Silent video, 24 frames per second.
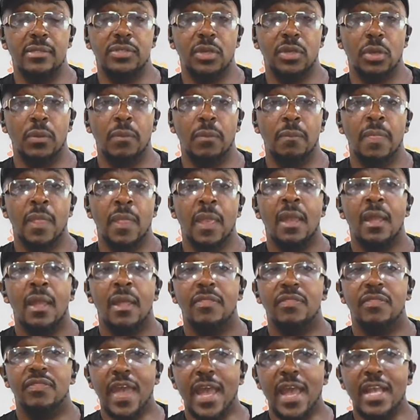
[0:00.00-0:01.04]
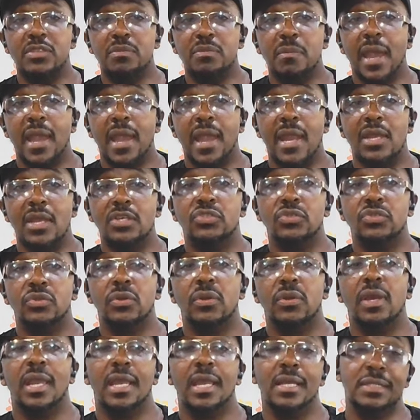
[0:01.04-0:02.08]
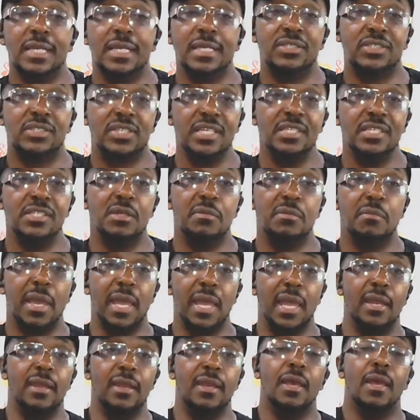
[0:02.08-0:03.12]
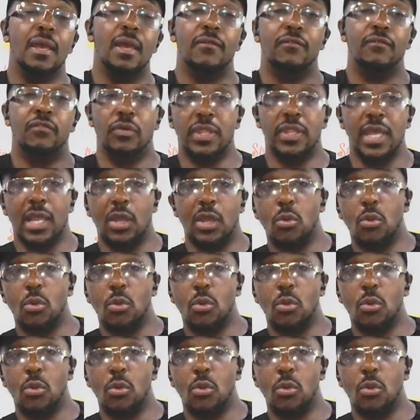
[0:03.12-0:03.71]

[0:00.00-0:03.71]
So that's my answer as a seasoned man for that